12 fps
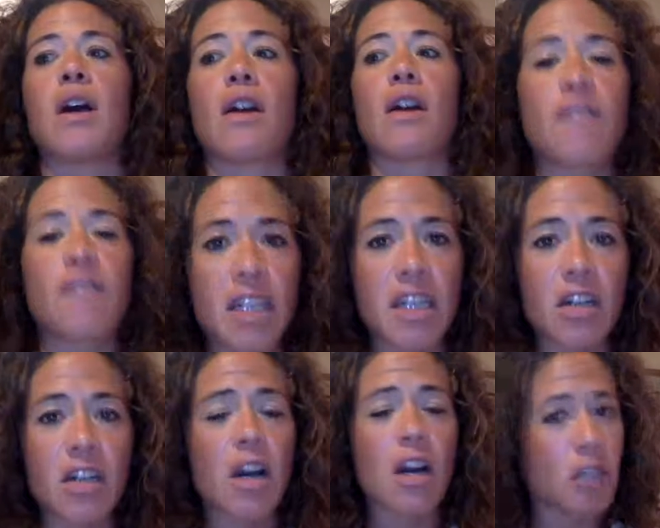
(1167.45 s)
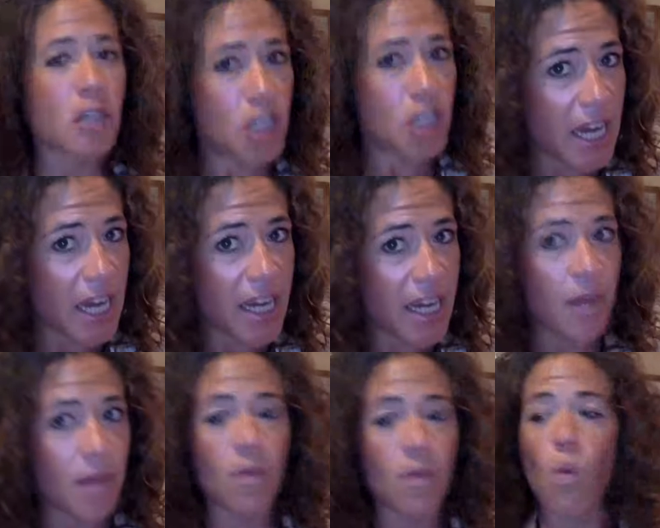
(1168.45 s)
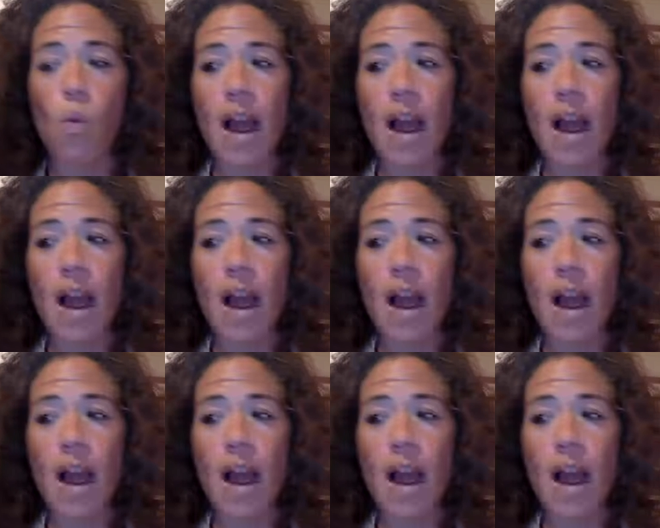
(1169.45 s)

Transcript: our fear, our shame,